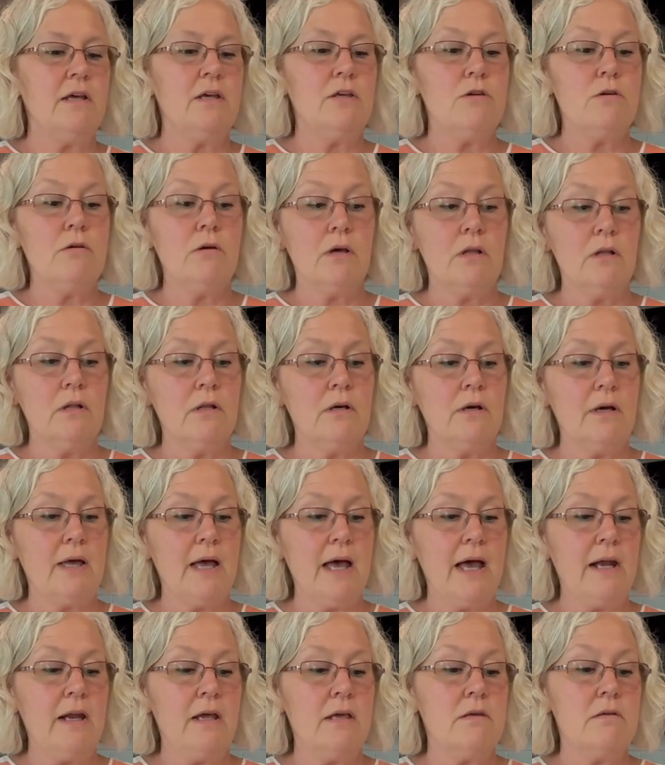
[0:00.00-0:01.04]
it, you can look
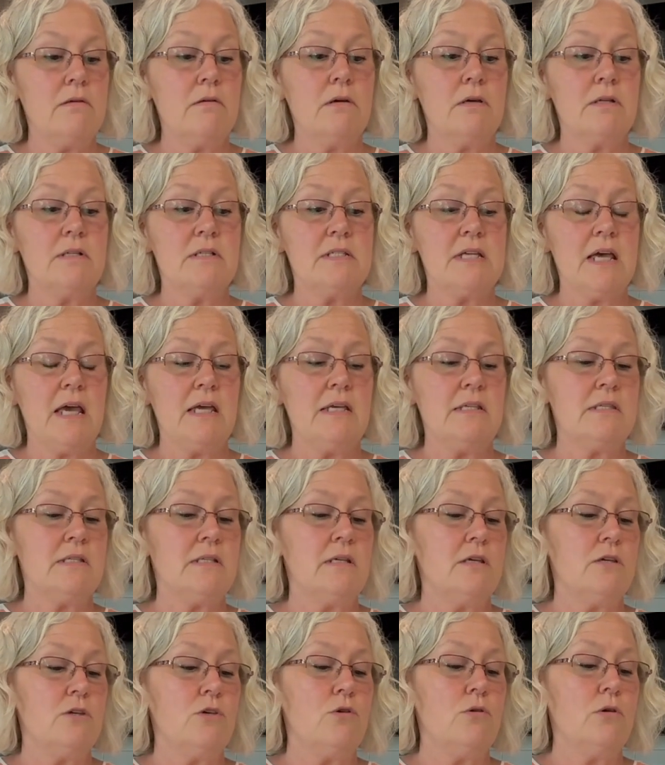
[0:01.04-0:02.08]
at it, you can taste
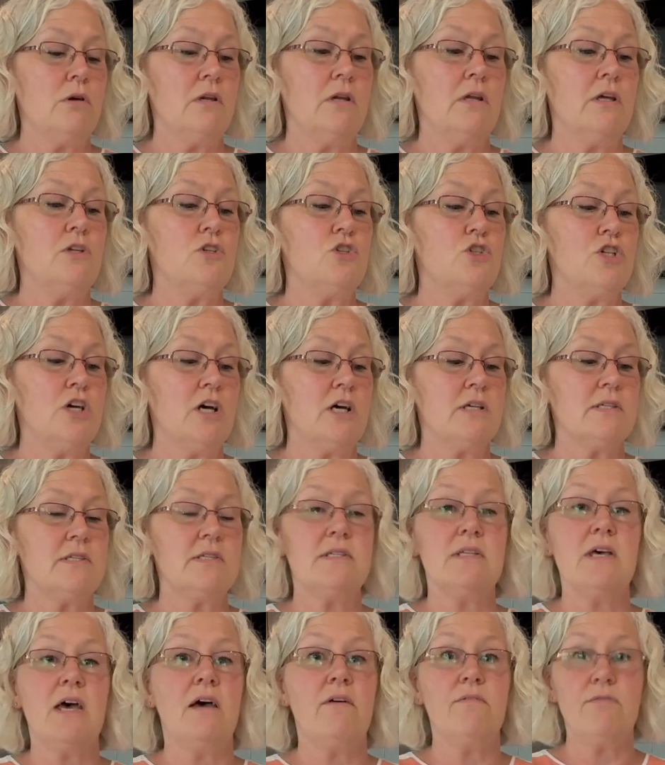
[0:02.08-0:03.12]
it, you can
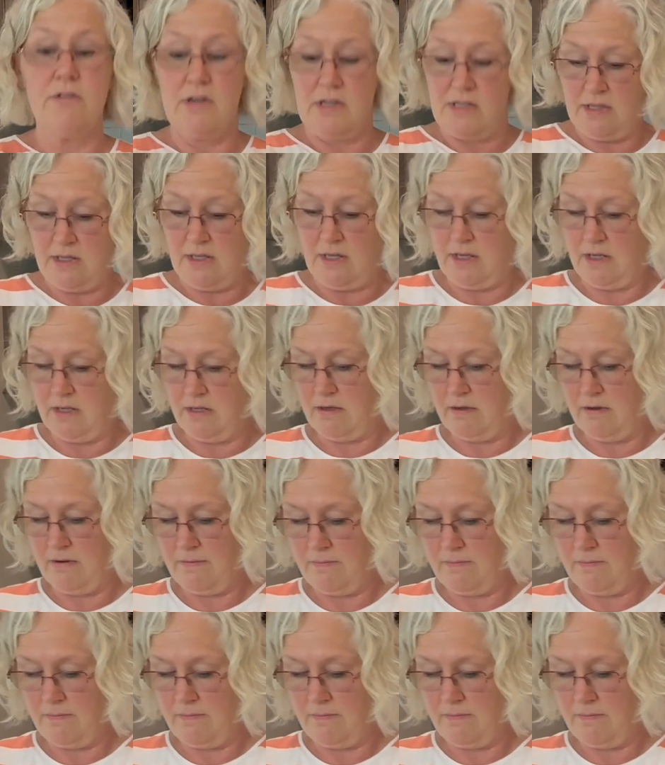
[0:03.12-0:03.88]
adjust everything.